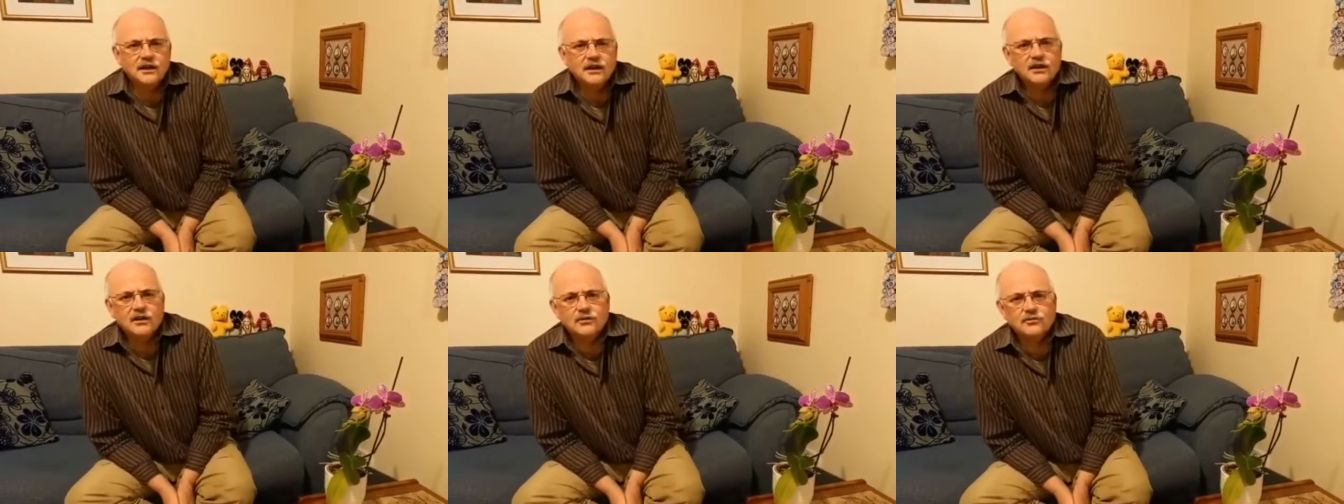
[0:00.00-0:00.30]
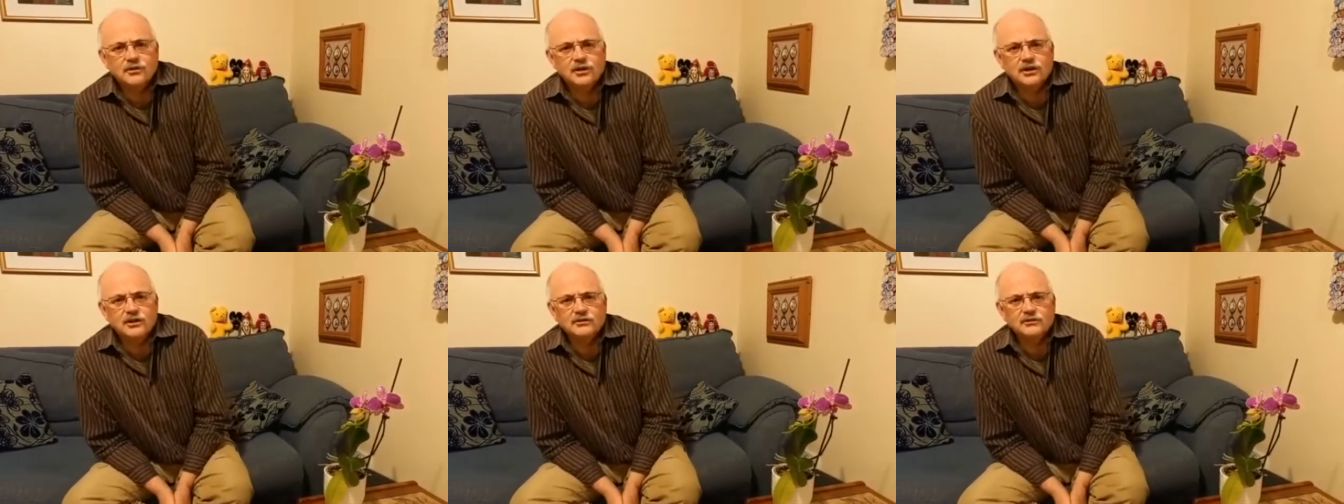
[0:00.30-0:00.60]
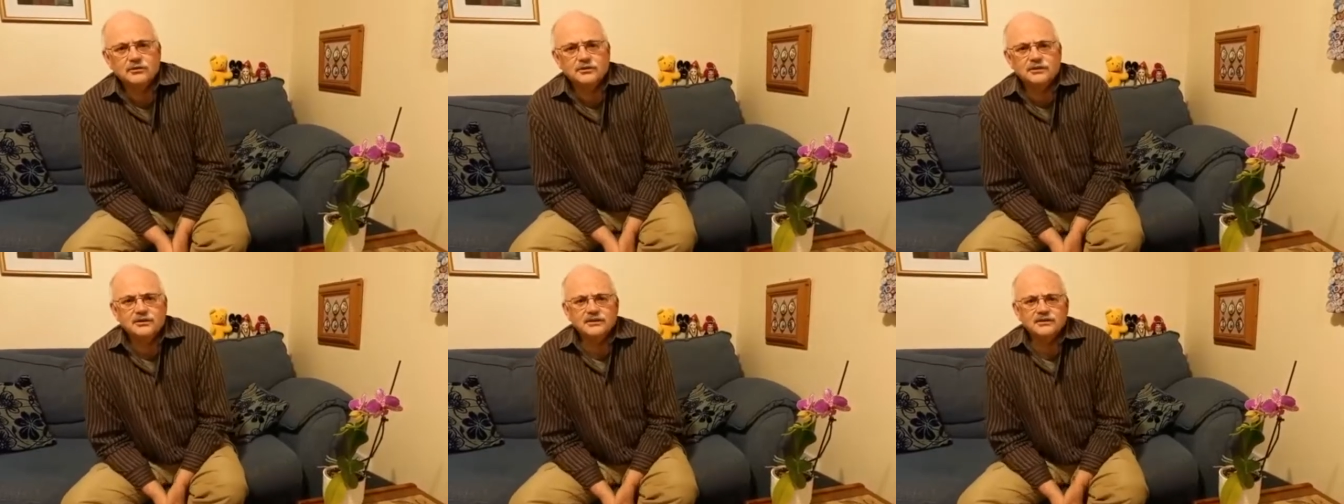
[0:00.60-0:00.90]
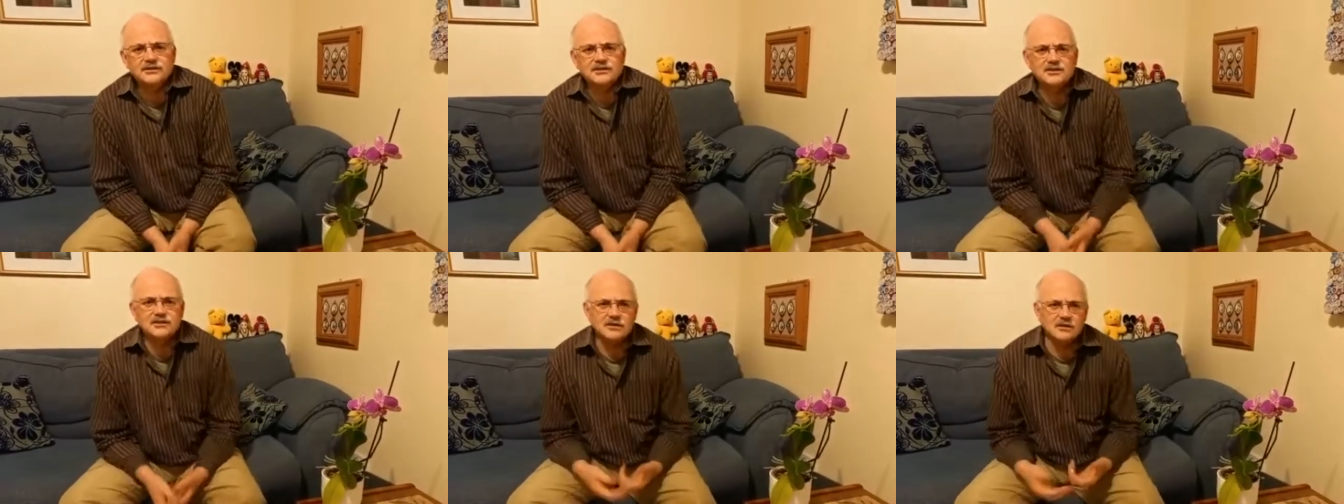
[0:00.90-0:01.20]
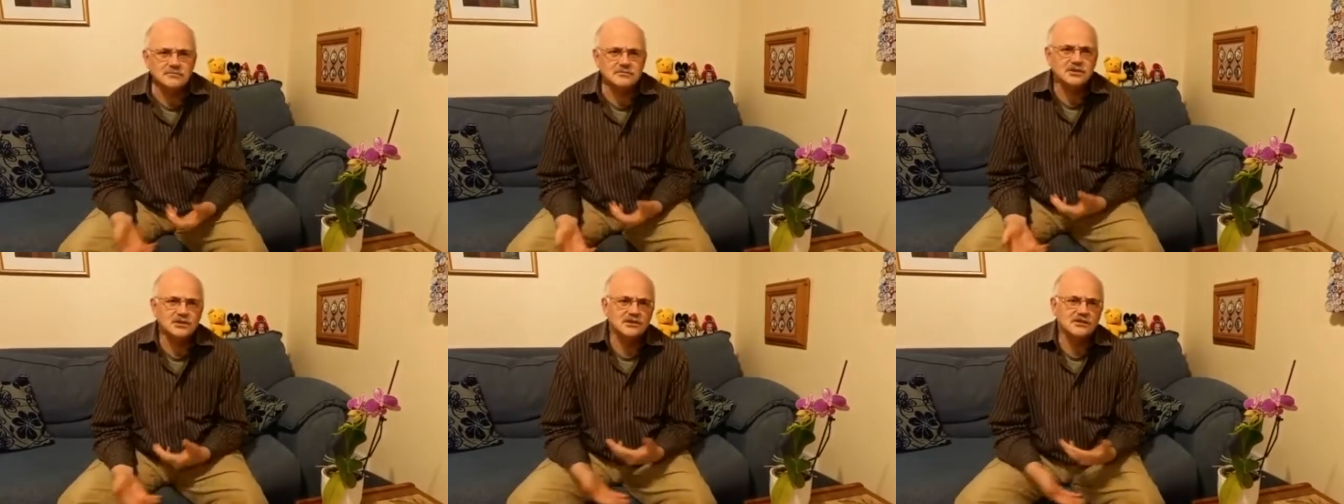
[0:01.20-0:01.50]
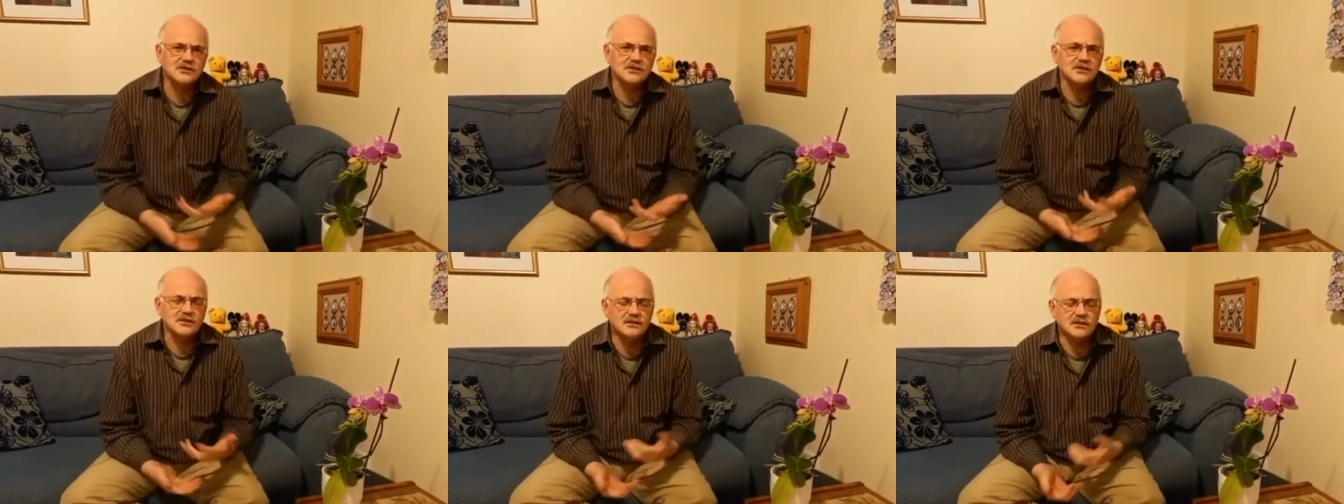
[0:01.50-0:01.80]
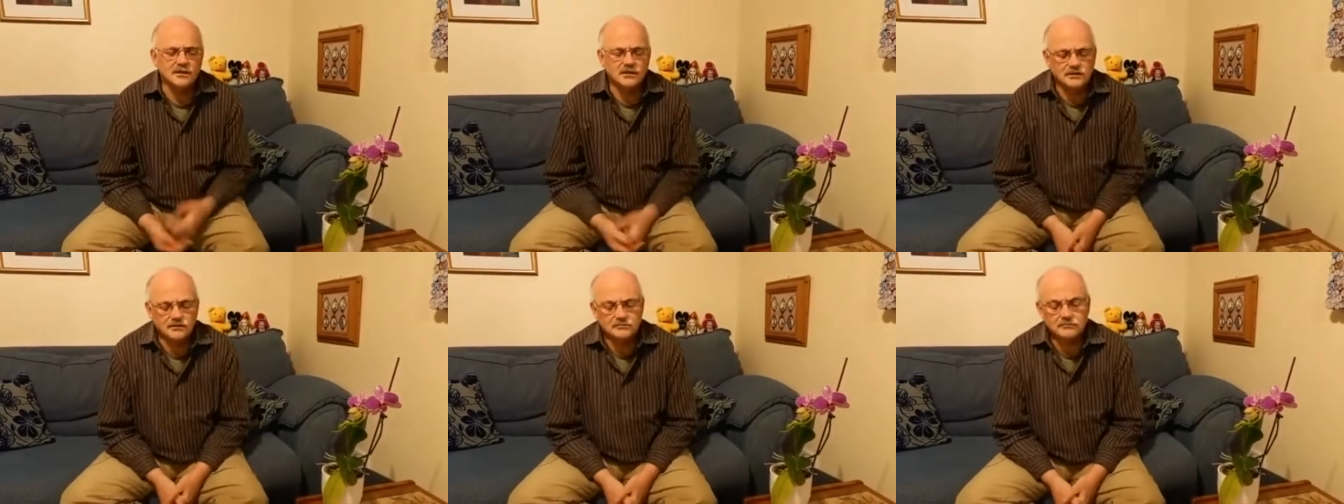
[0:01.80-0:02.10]
how they looked at the scriptures and,
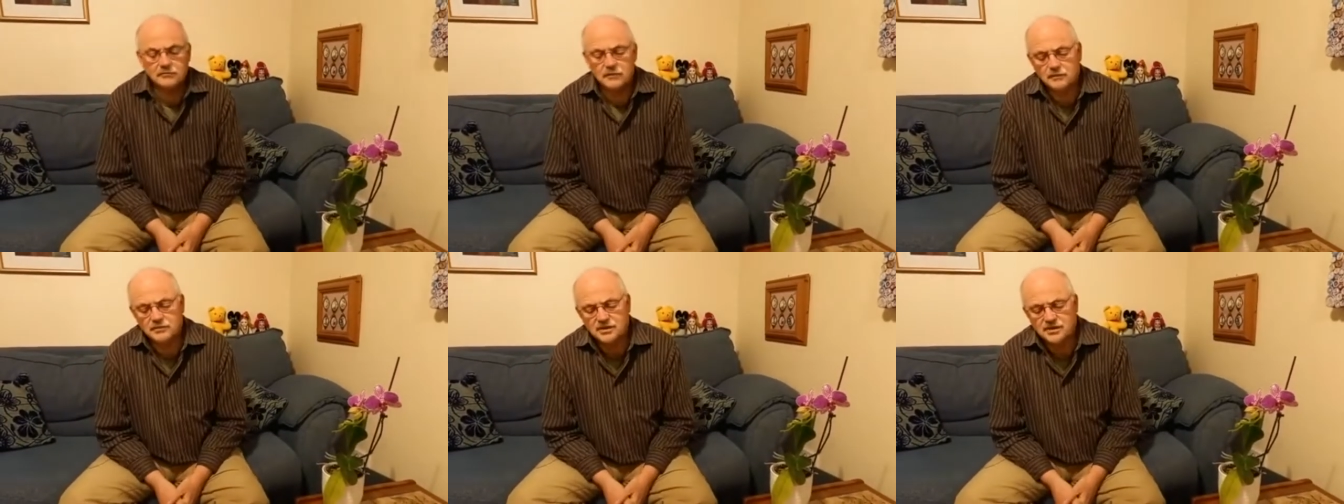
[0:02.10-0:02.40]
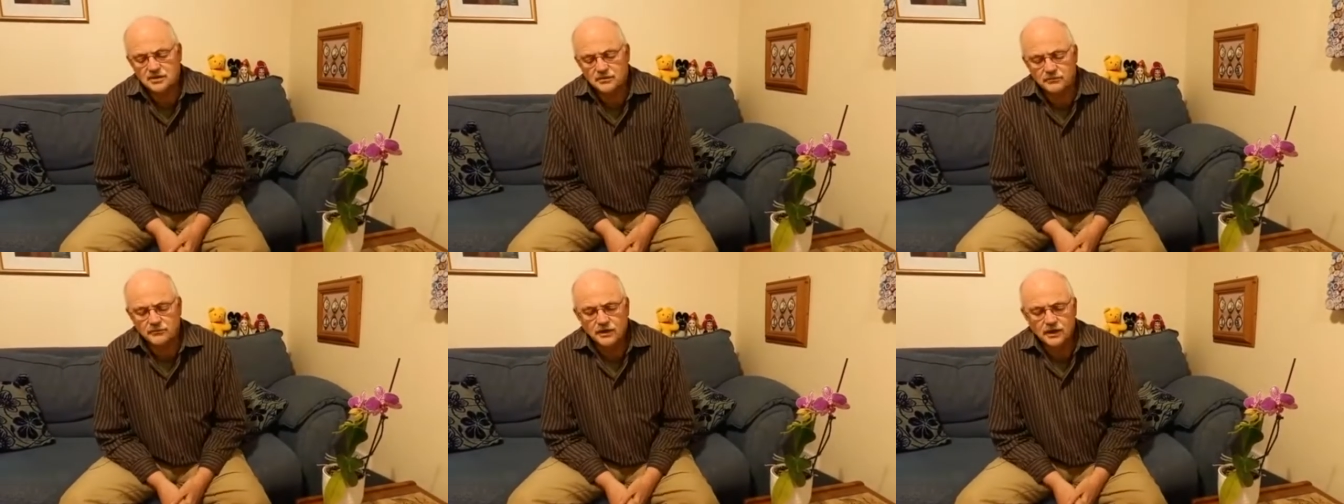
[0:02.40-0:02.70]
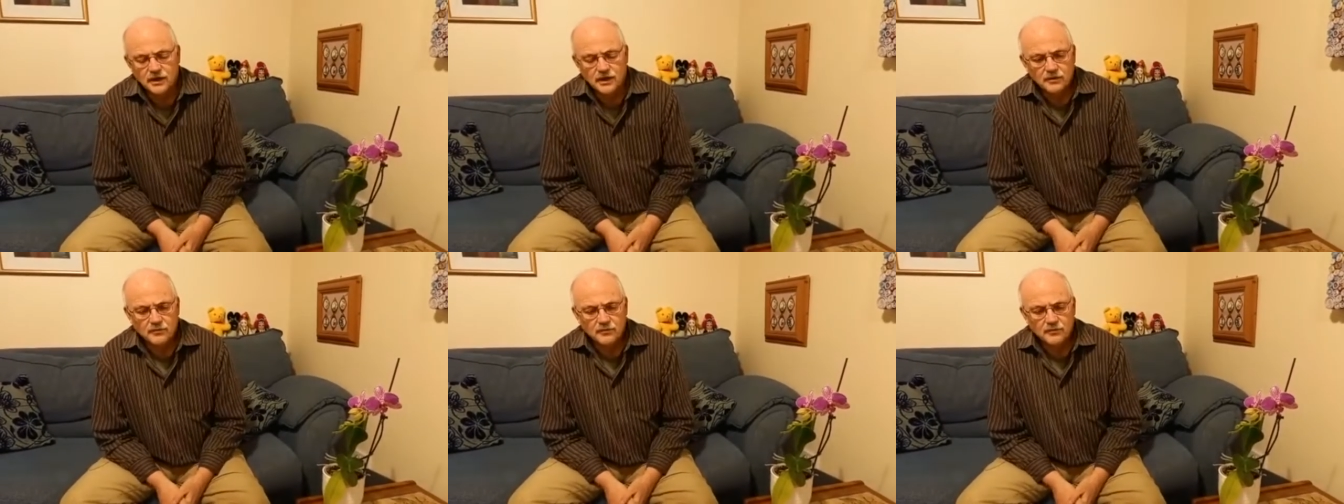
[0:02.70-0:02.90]
and maybe some